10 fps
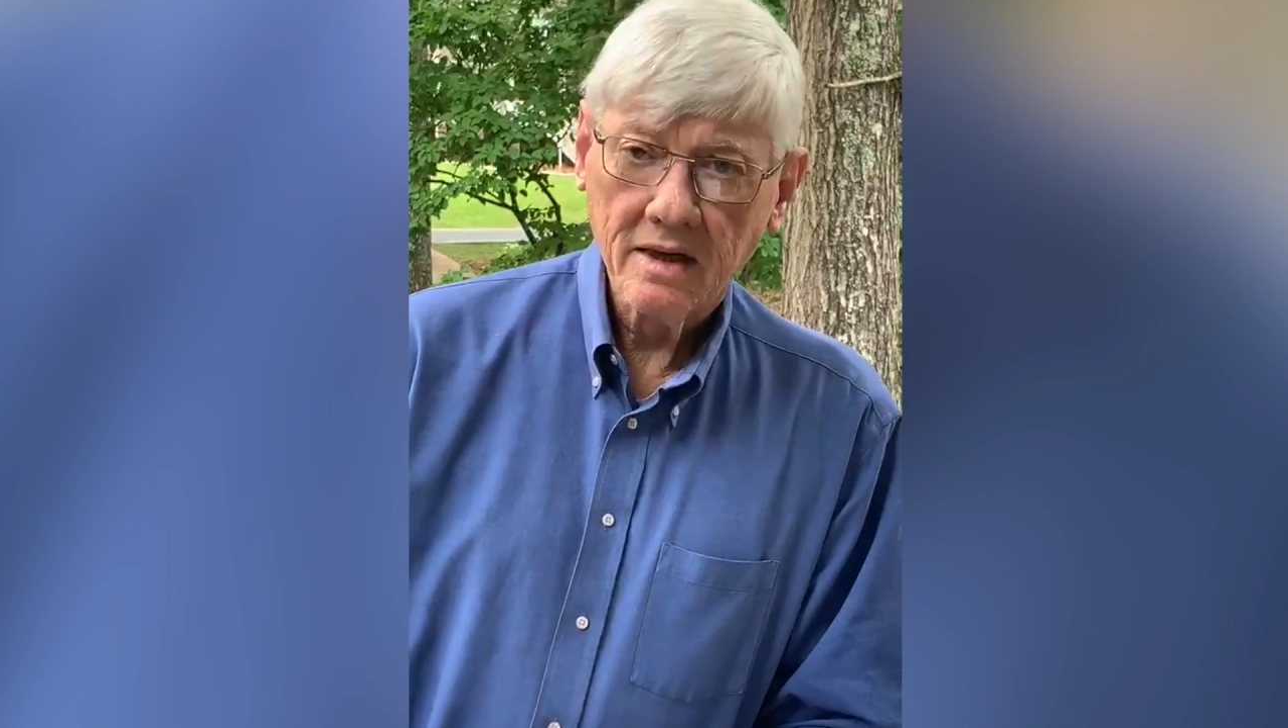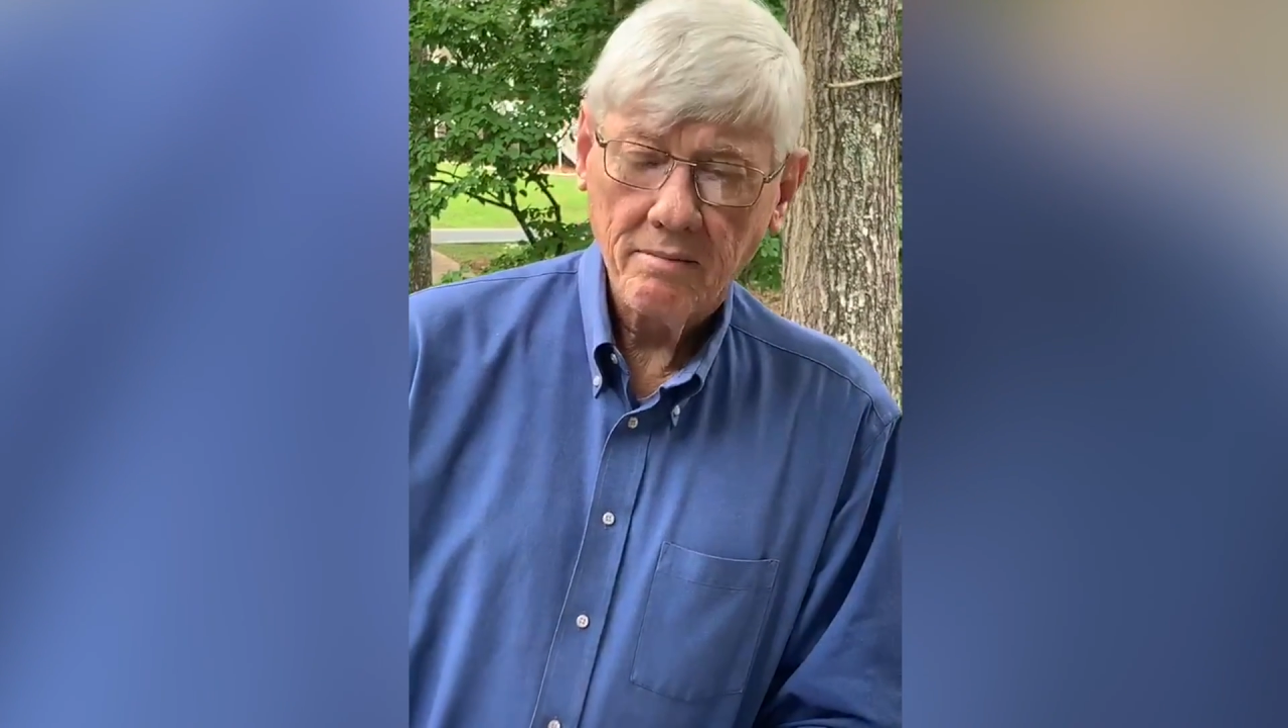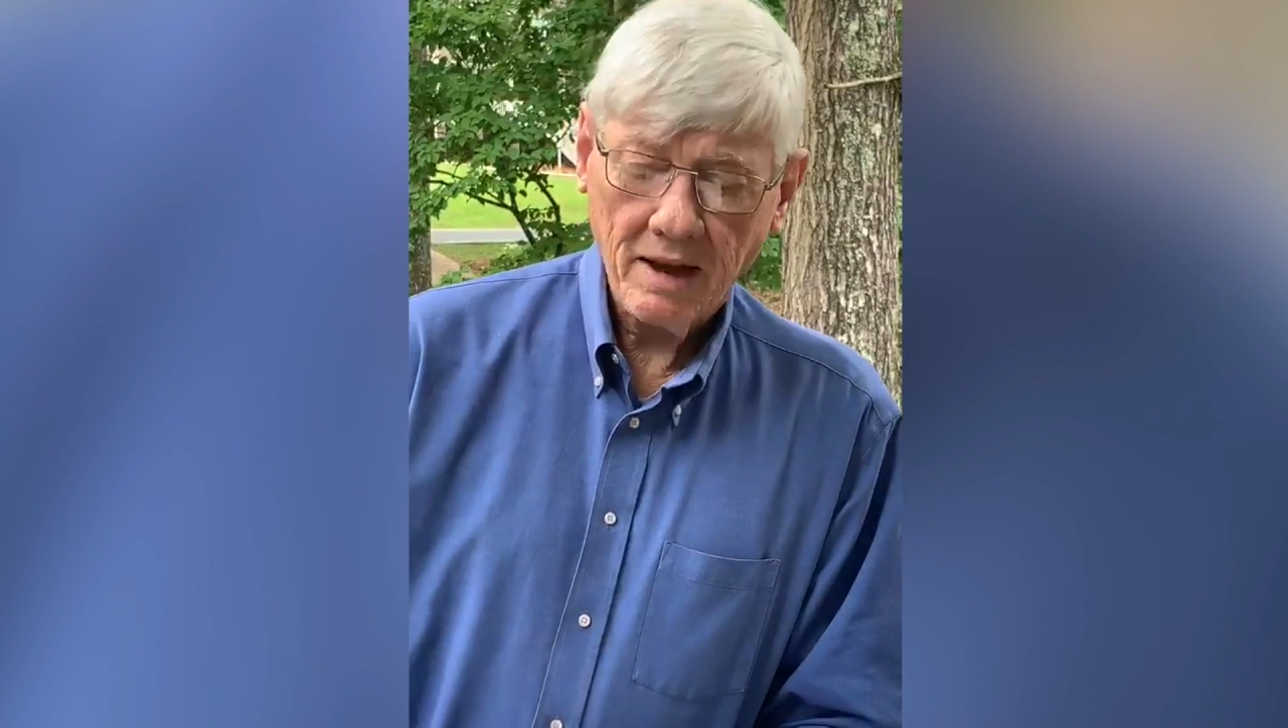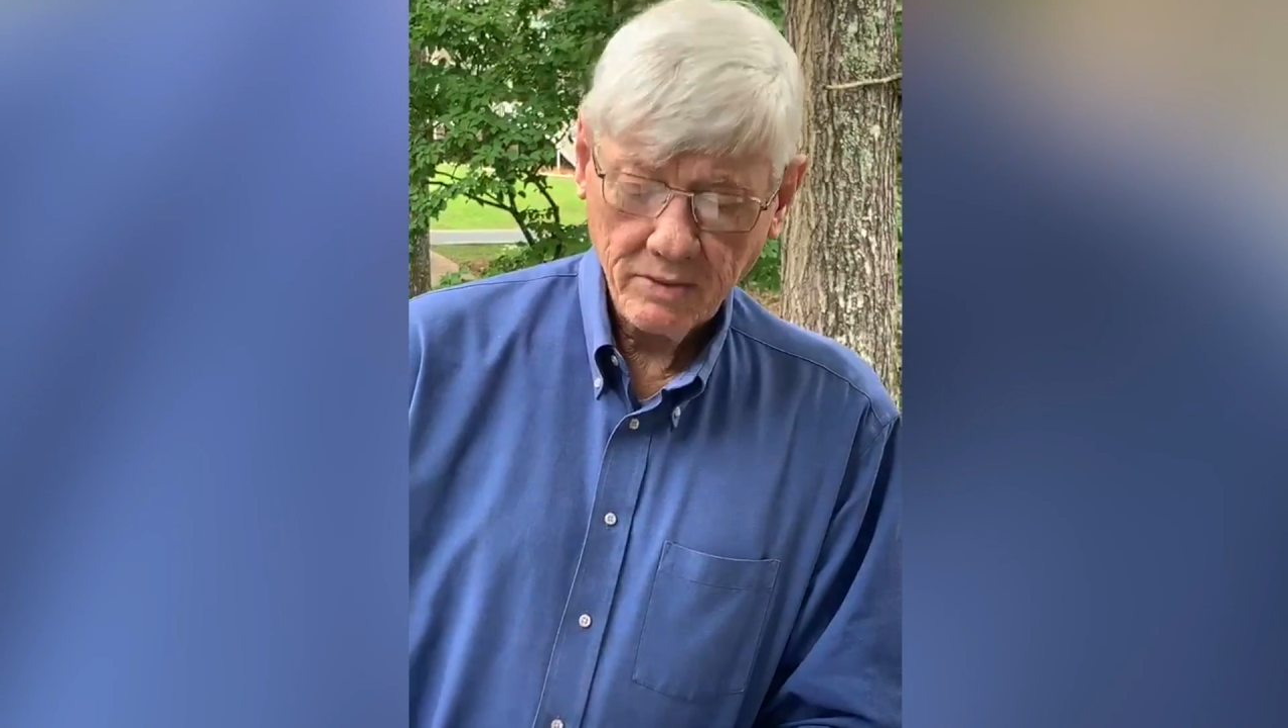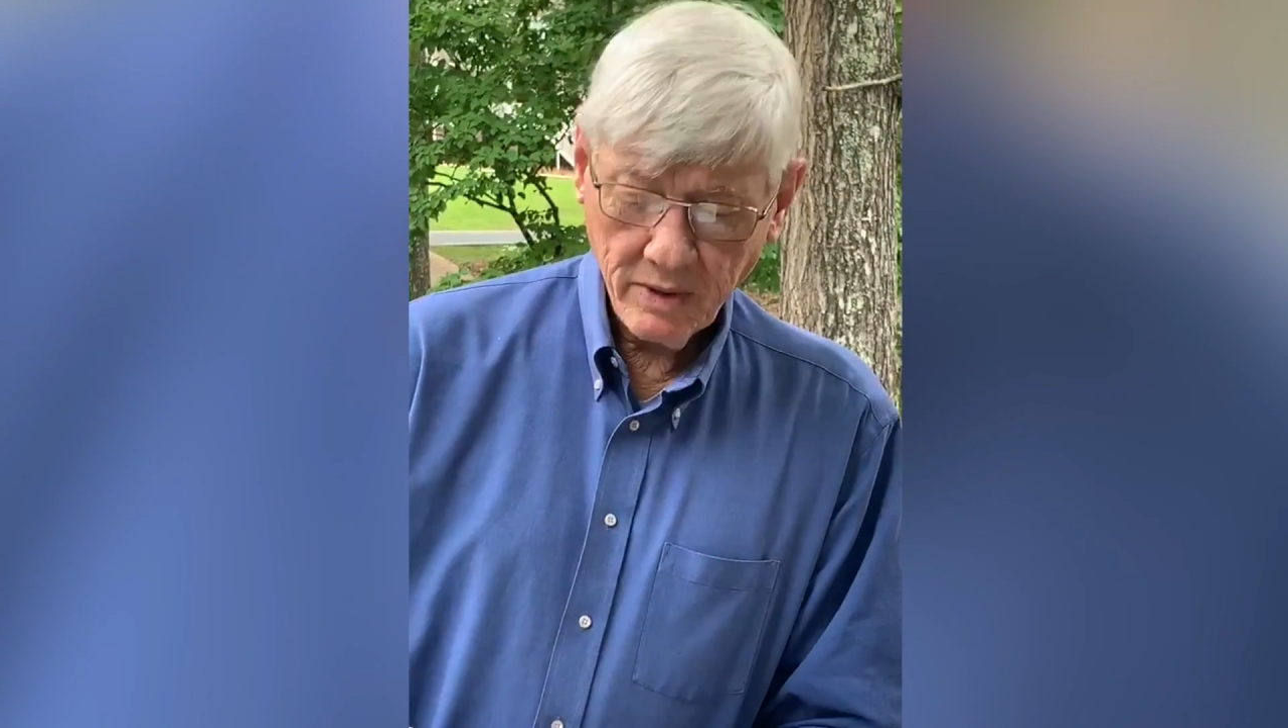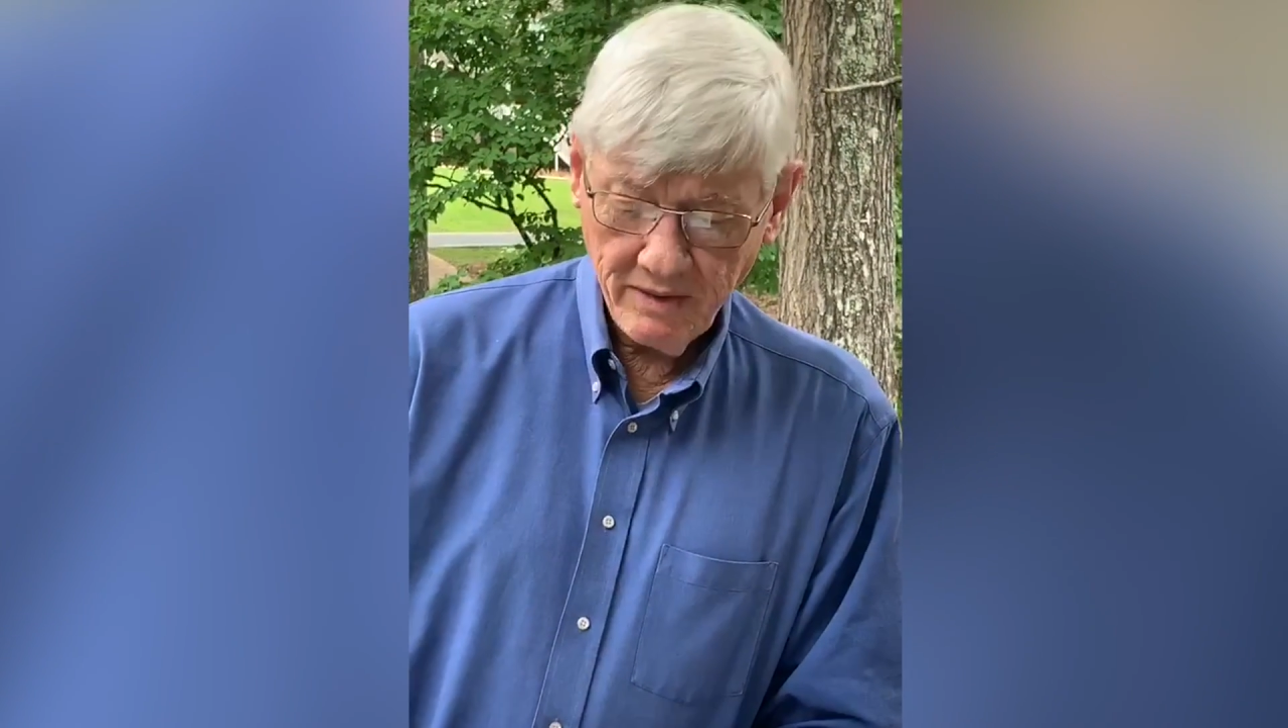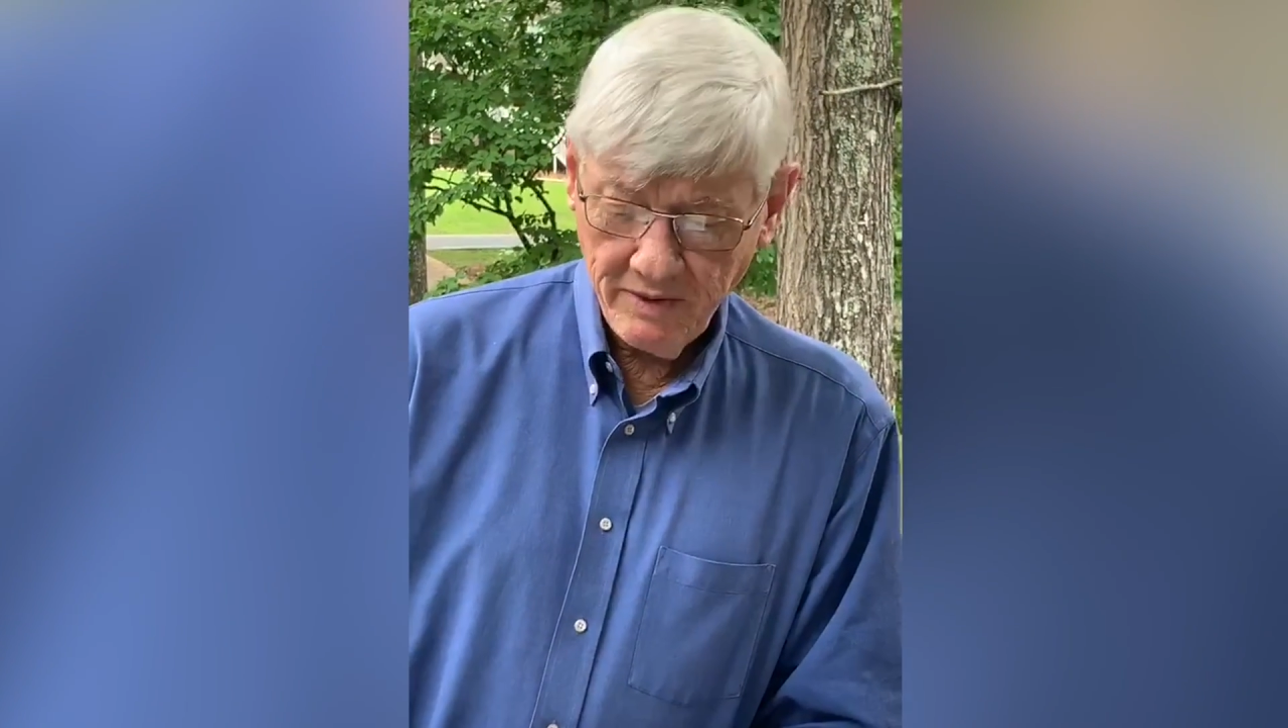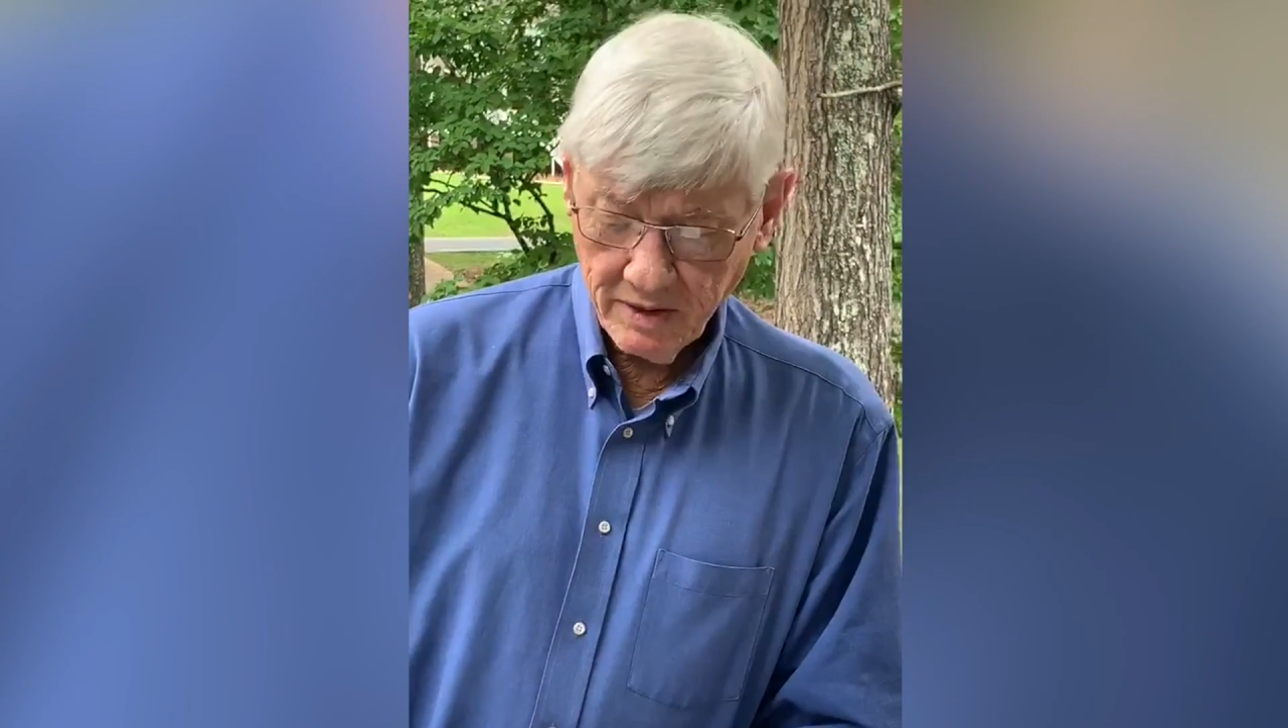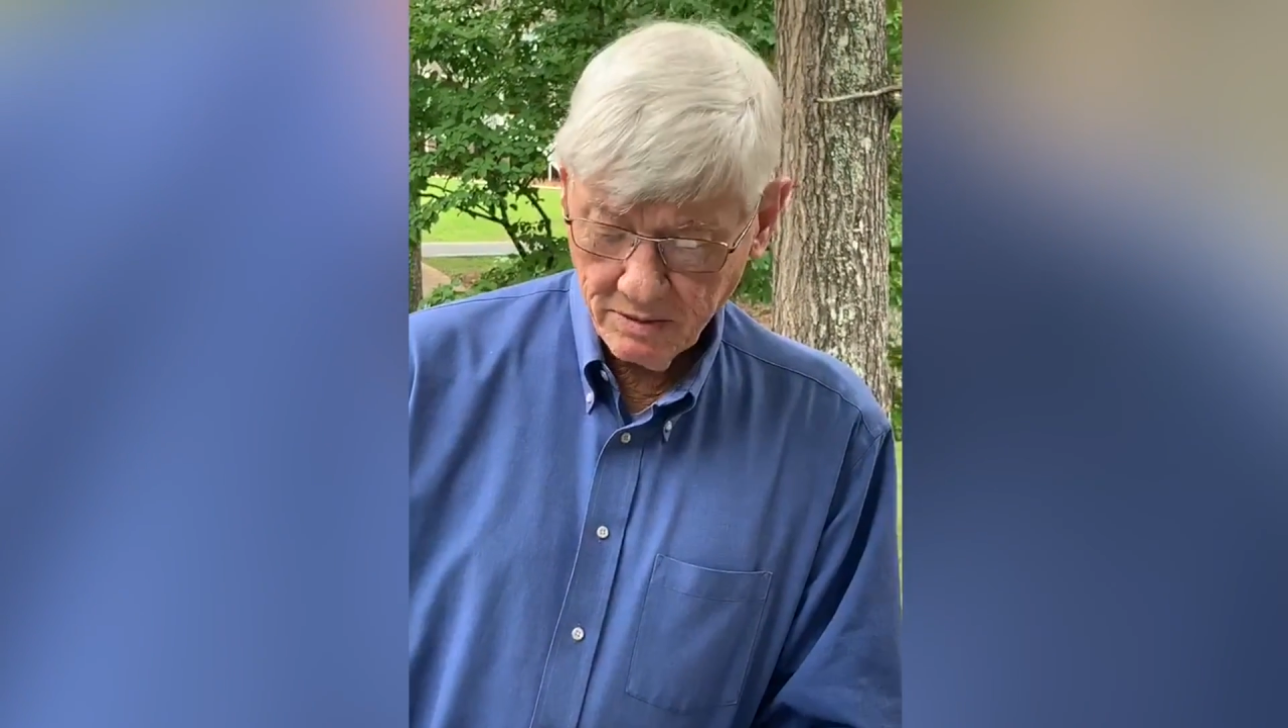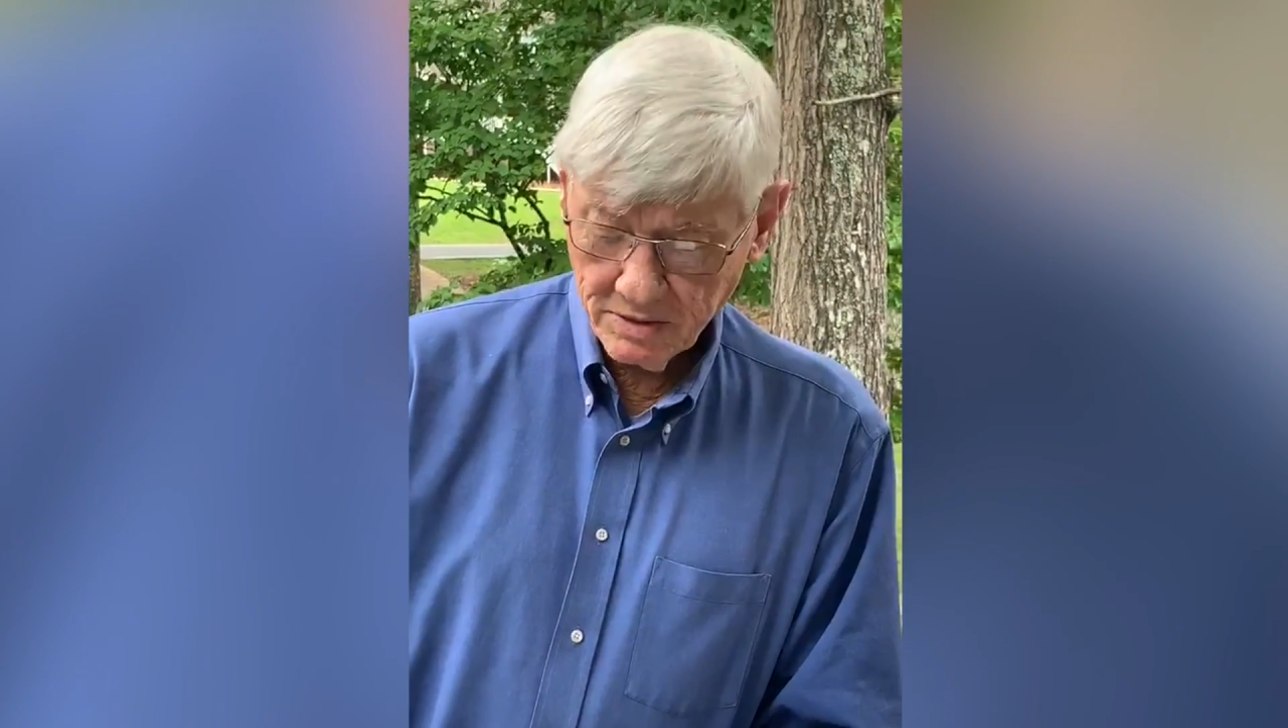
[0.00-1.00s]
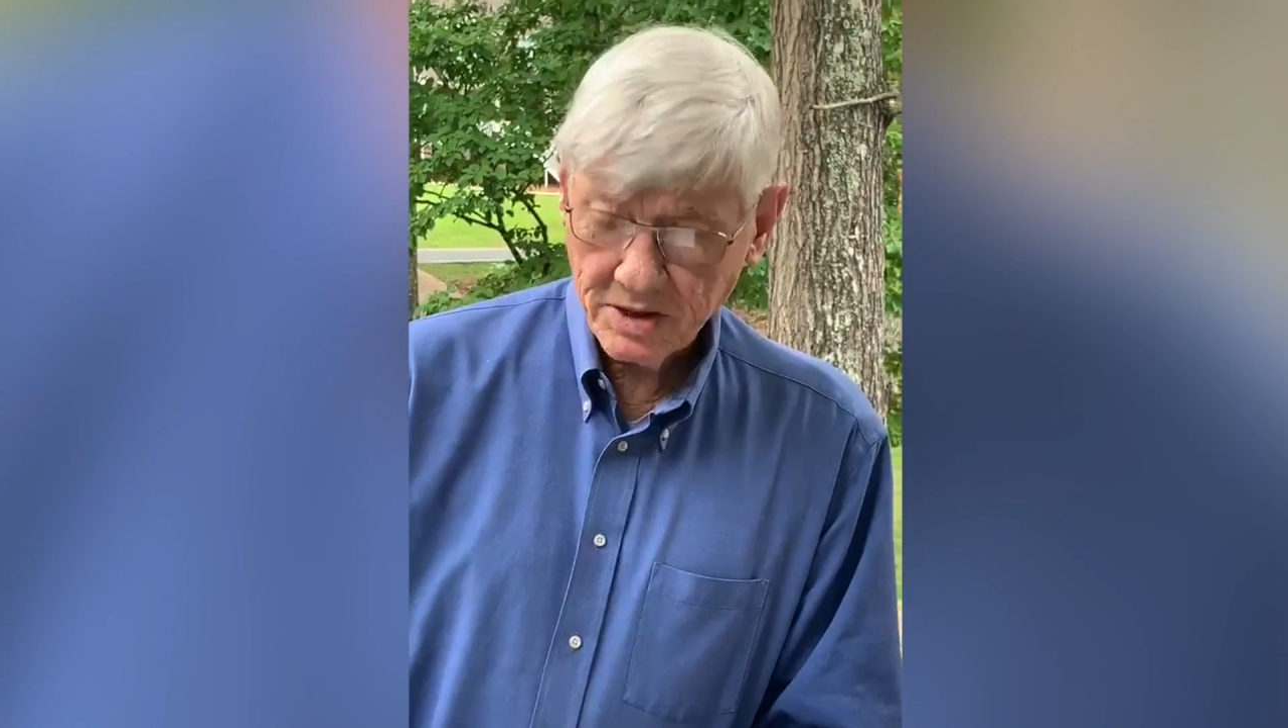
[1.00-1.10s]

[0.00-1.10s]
my twelve-year-old